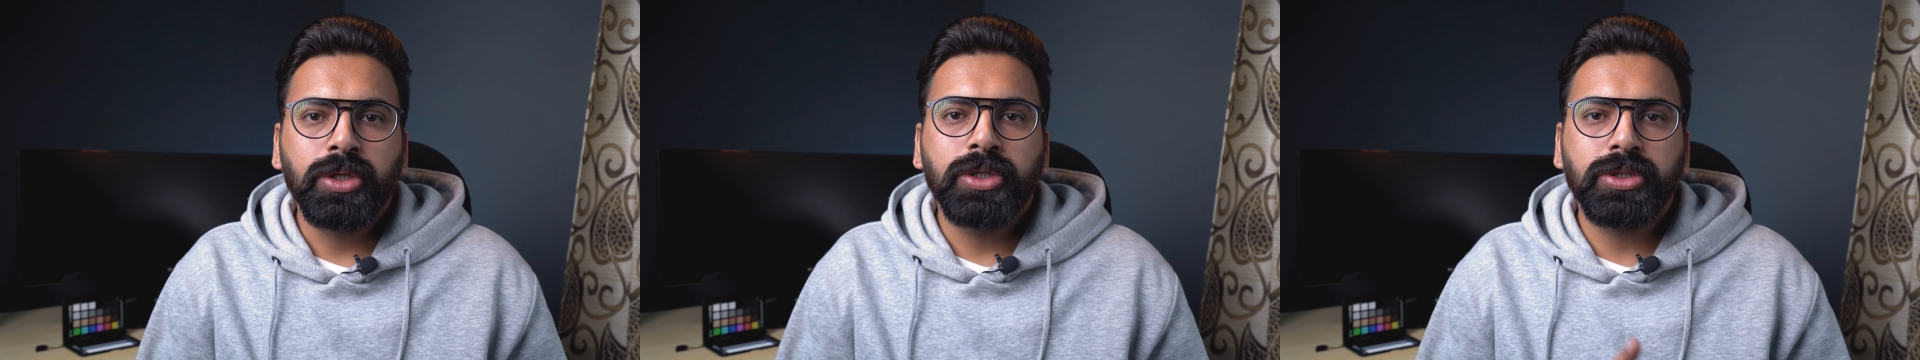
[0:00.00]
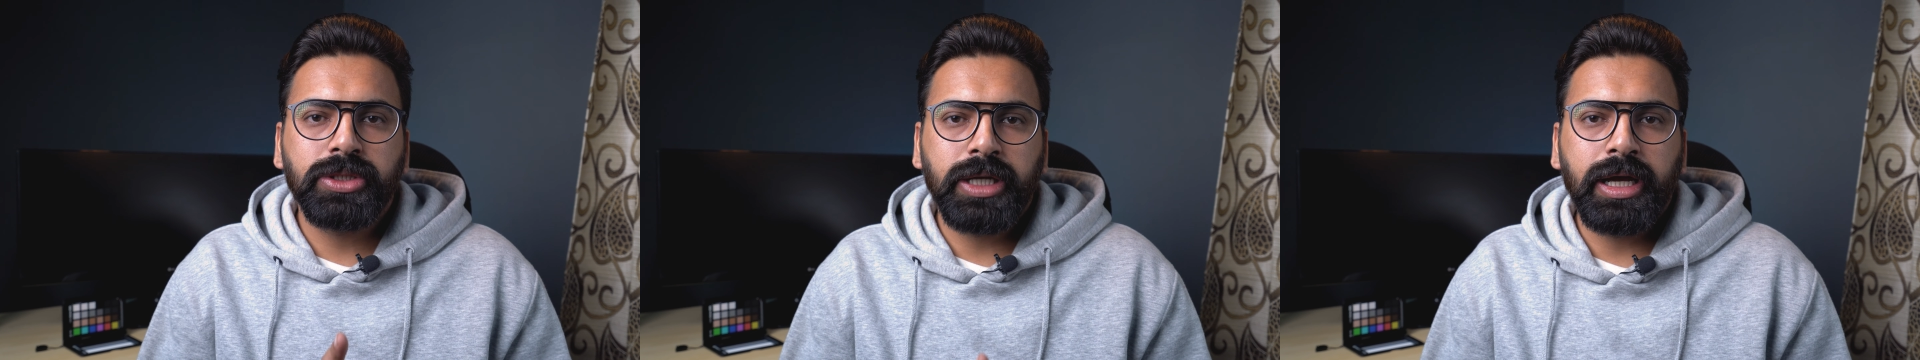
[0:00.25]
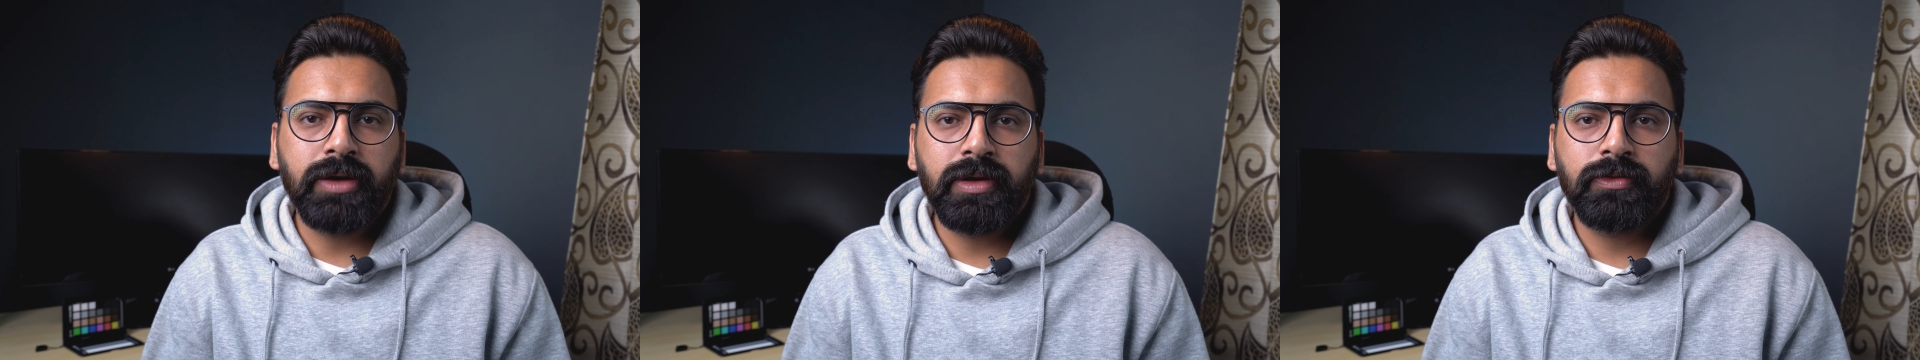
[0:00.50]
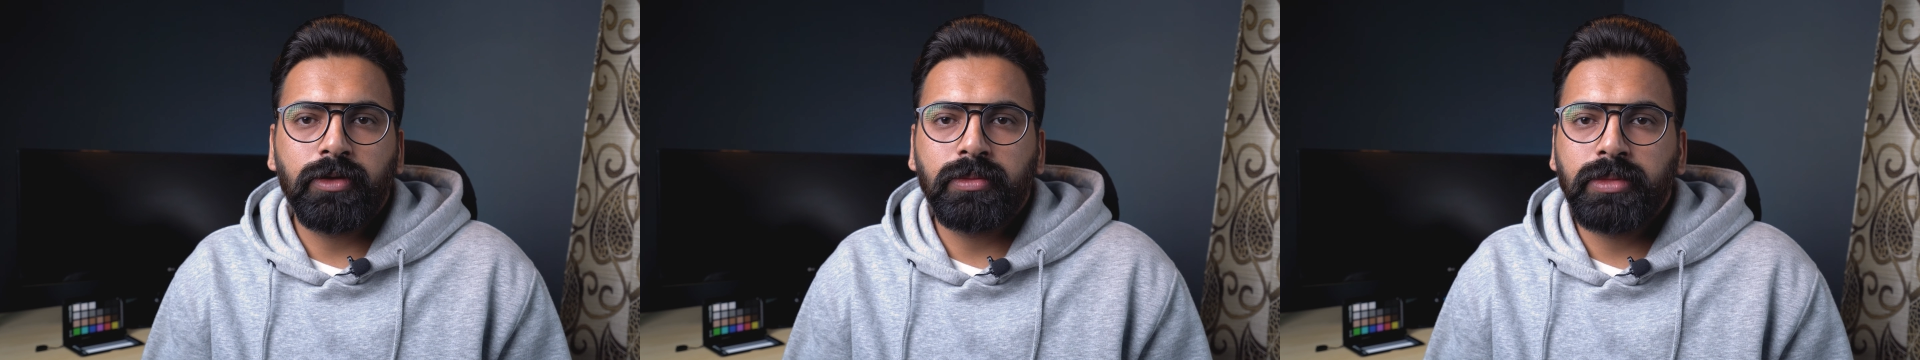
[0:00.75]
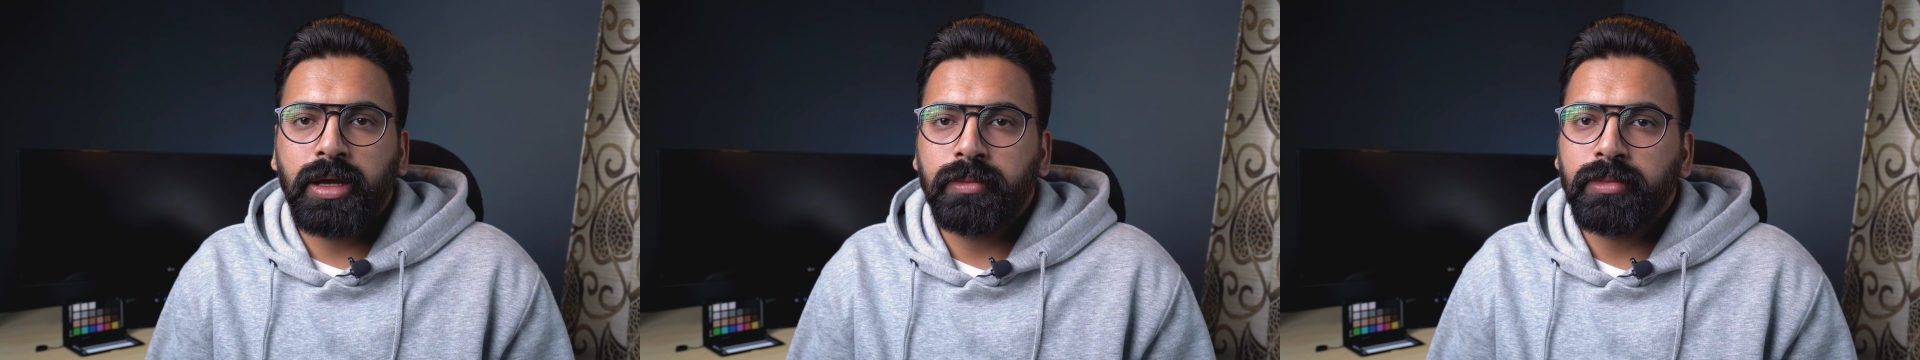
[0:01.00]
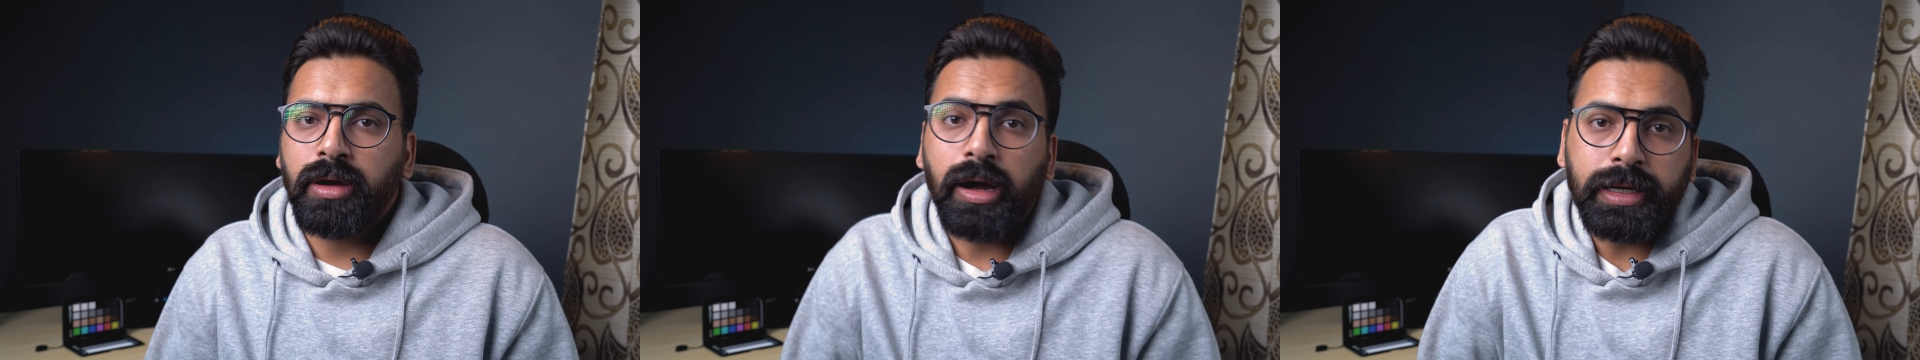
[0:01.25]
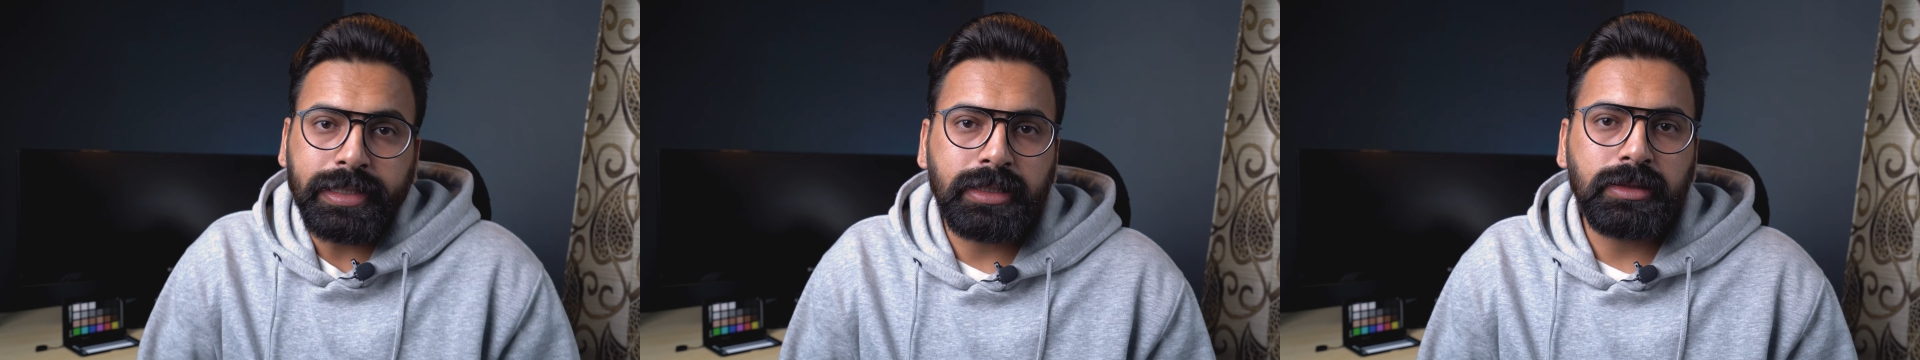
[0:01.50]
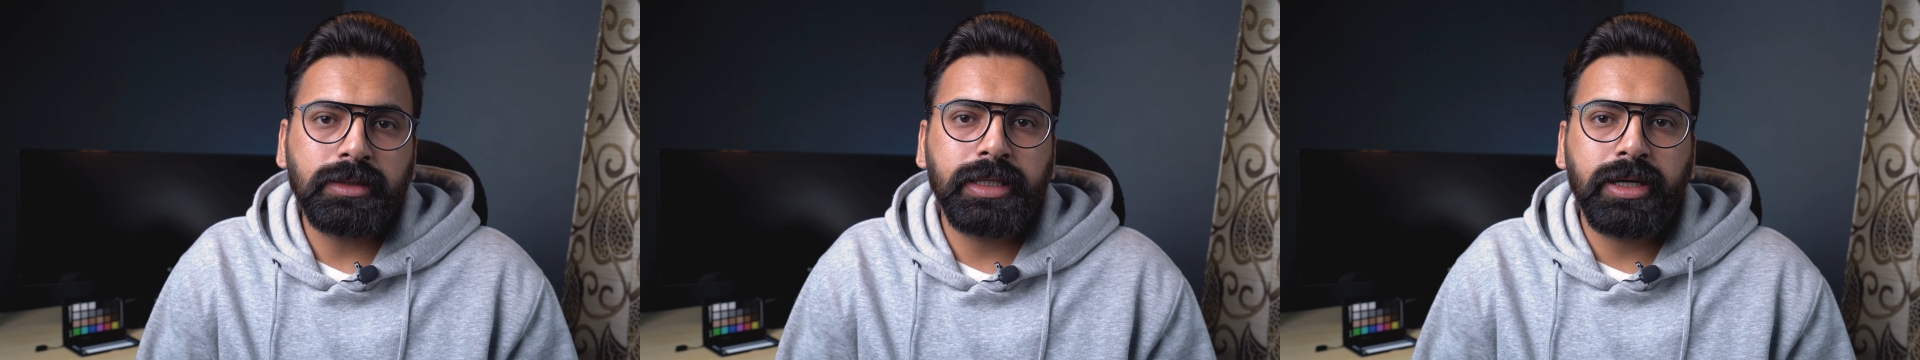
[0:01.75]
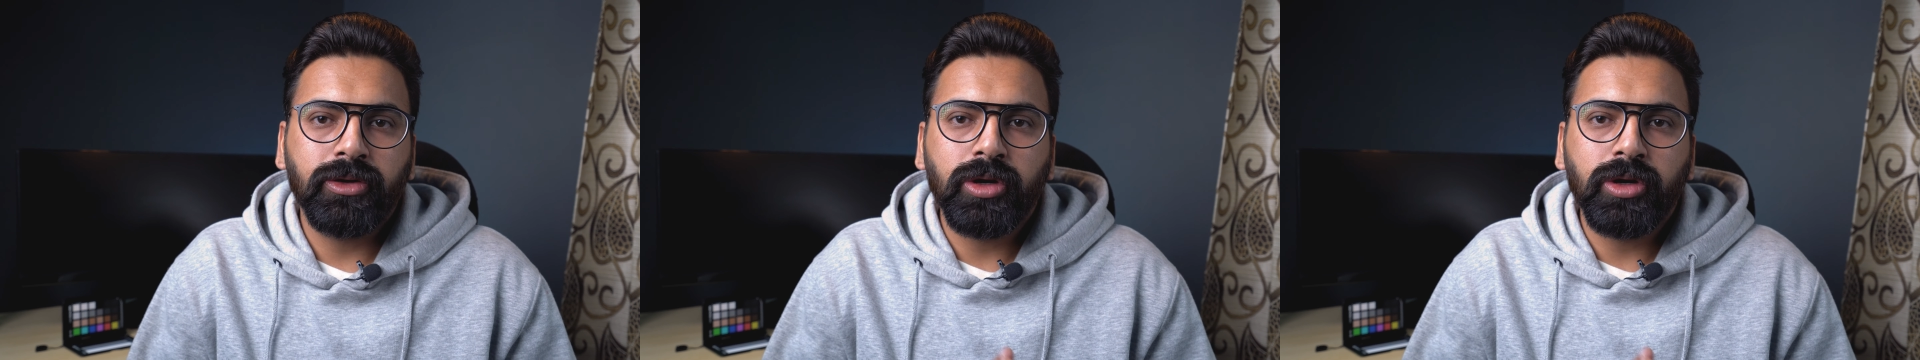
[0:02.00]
you stay away from them until they are